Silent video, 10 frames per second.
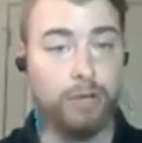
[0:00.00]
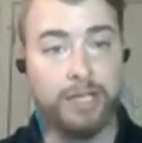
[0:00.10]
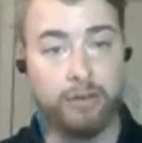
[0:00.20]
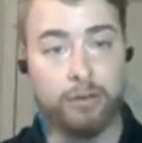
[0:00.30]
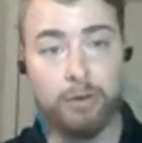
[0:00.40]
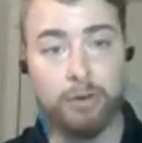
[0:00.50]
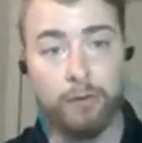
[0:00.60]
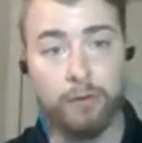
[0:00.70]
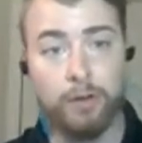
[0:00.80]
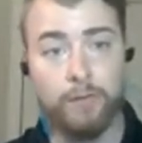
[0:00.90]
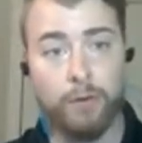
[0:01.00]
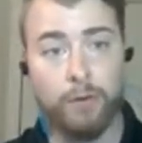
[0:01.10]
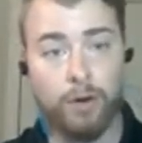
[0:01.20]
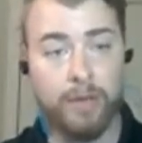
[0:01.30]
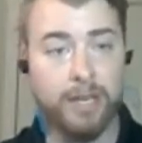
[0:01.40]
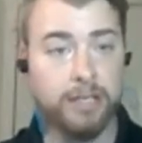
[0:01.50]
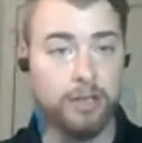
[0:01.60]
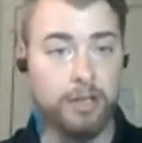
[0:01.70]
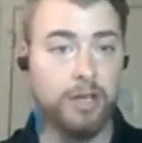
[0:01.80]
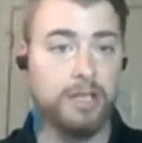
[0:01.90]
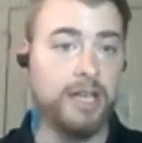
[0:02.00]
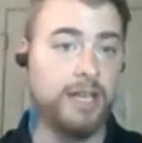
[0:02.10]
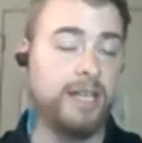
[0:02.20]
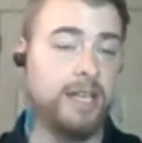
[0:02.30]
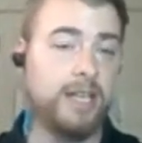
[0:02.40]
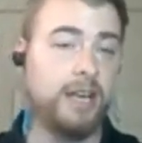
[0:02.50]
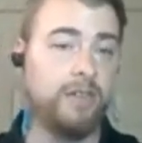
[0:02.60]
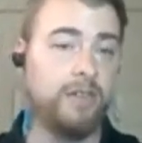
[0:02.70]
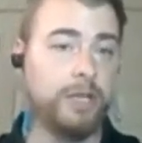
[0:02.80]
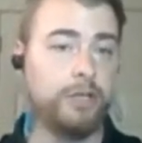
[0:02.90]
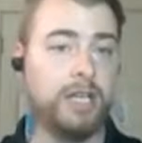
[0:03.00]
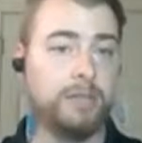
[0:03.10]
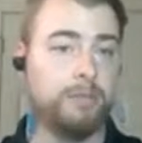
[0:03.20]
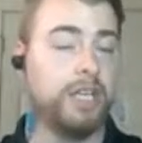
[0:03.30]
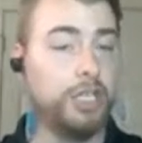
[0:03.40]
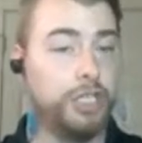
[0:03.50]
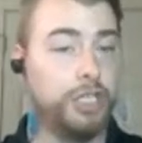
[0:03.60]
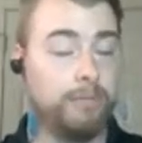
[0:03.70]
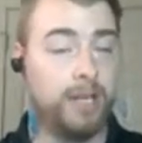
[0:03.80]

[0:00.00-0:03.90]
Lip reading: print out a referral form, and as long as I take care of my transportation,